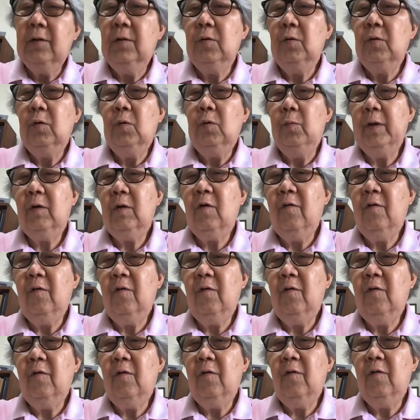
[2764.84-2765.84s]
do with
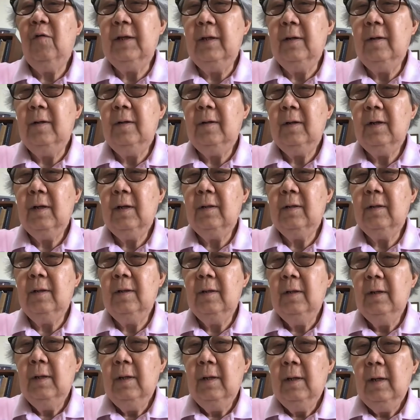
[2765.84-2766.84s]
COVID-19. It
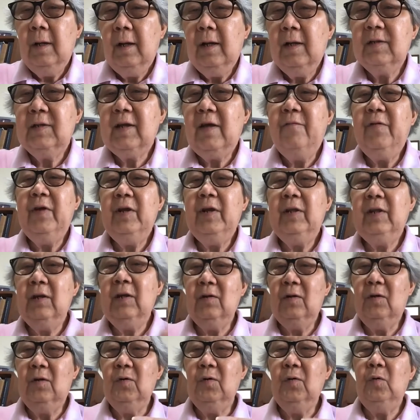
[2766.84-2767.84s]
has everything
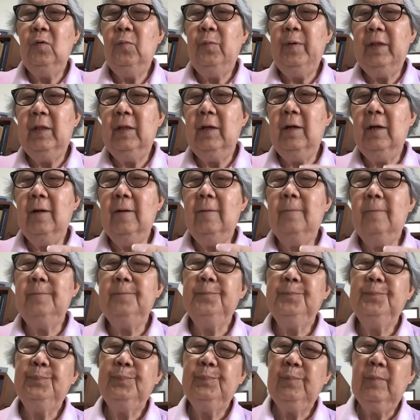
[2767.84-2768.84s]
to do with the
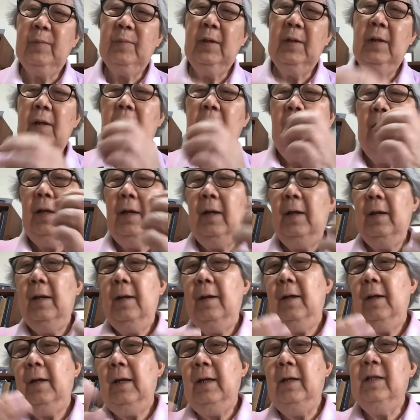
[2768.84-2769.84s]

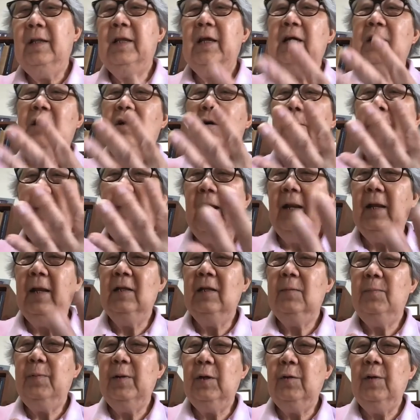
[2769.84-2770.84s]
internal
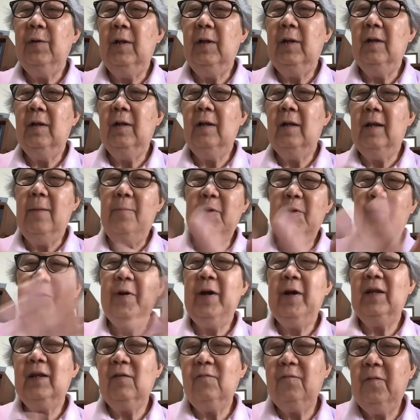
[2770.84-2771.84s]
balance between the
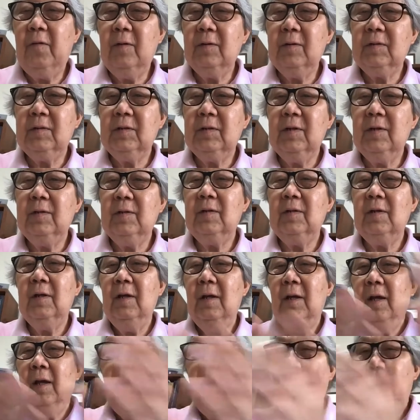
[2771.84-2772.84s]
democratic forces
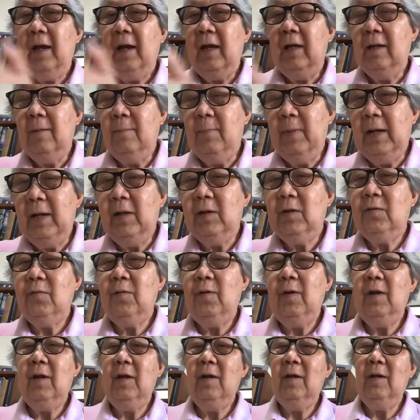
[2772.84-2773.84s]
and the
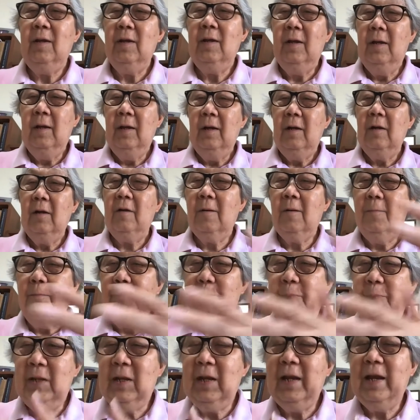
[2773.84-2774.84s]
military, the
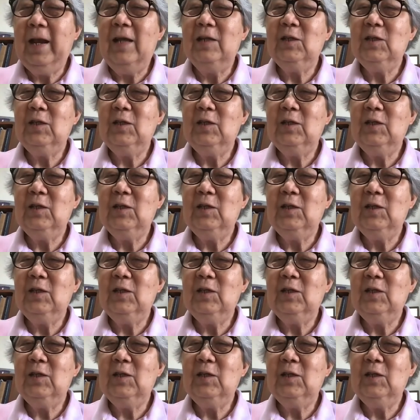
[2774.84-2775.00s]
competing